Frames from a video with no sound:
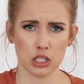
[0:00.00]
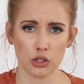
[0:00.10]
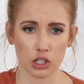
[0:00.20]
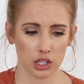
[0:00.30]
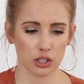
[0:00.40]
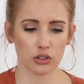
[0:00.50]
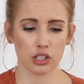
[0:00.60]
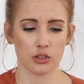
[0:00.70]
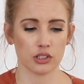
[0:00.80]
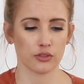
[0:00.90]
you can
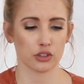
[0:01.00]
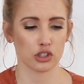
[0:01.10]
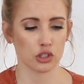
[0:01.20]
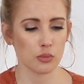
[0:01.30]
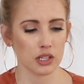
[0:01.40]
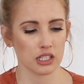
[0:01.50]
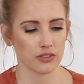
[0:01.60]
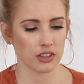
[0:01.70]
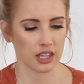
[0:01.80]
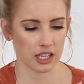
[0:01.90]
literally use it for so many
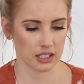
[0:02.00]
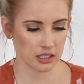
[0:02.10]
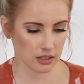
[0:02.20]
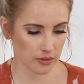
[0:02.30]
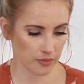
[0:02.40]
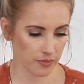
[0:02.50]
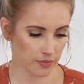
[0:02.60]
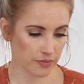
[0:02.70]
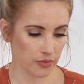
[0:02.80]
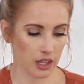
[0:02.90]
different things,
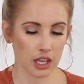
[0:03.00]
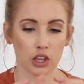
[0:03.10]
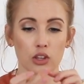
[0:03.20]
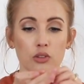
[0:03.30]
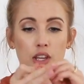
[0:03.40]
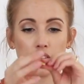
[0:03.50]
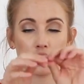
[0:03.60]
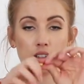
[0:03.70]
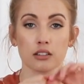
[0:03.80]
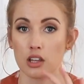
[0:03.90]

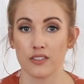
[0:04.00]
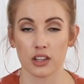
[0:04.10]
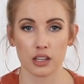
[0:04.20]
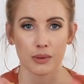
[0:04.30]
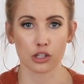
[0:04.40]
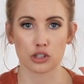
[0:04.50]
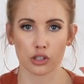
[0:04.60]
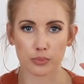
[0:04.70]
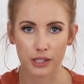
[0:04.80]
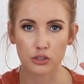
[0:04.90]
including if you need to make sure
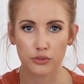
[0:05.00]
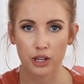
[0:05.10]
your picture